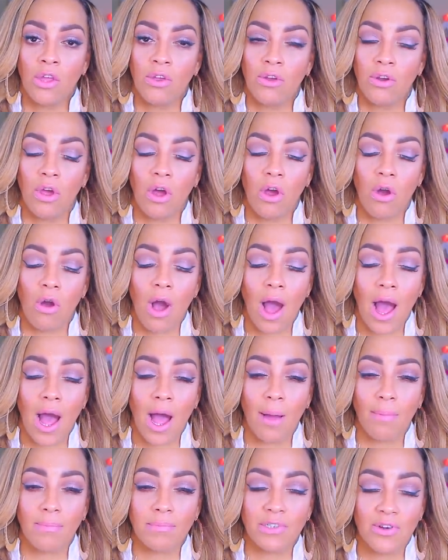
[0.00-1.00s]
you know
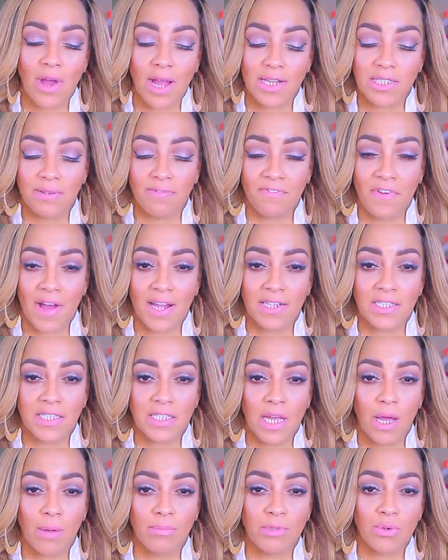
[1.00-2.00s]
um trying to find
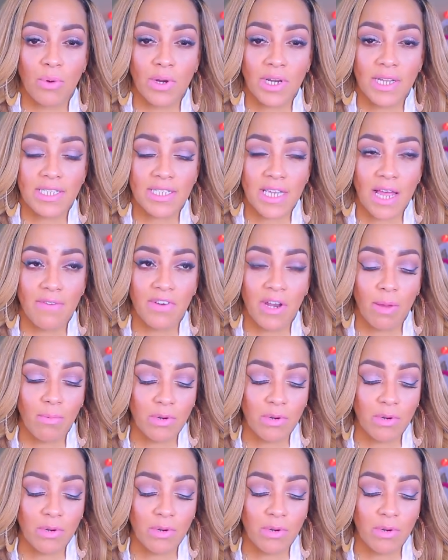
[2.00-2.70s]
some 27,